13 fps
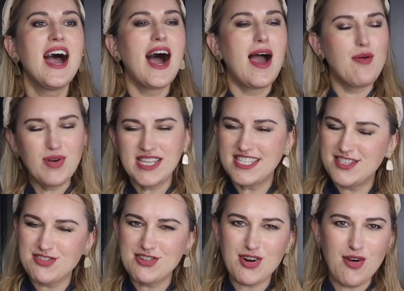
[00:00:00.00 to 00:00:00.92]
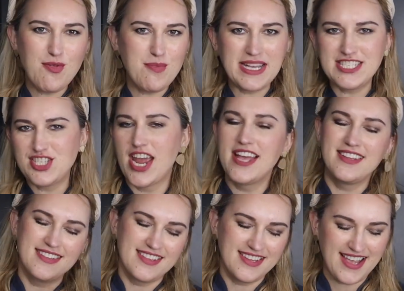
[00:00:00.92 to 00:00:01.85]
I wanted to grow my
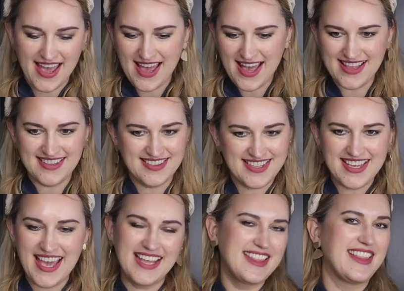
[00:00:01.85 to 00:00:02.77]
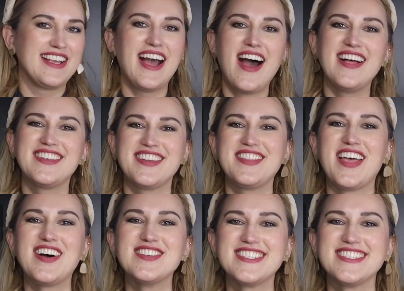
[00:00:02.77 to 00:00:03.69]
channel and get
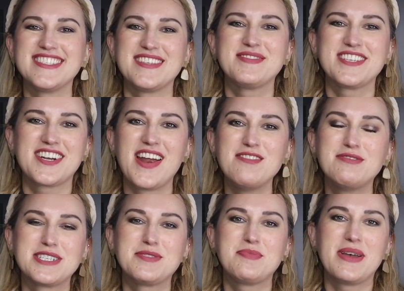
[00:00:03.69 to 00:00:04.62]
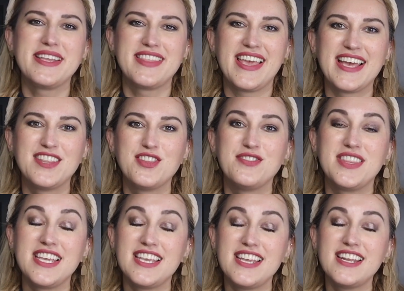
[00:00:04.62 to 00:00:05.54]
100,000 subscribers by the end of
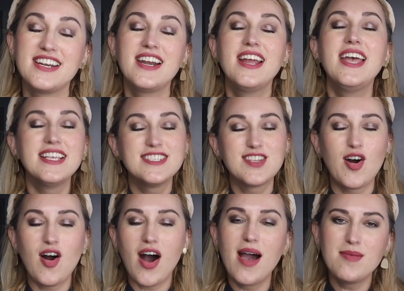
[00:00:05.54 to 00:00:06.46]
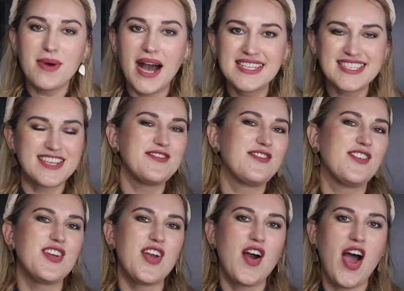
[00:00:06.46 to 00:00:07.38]
the year. So I'm asking
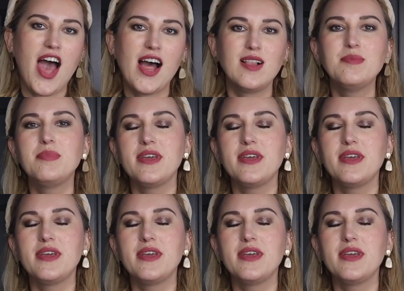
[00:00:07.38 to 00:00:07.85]
for your help.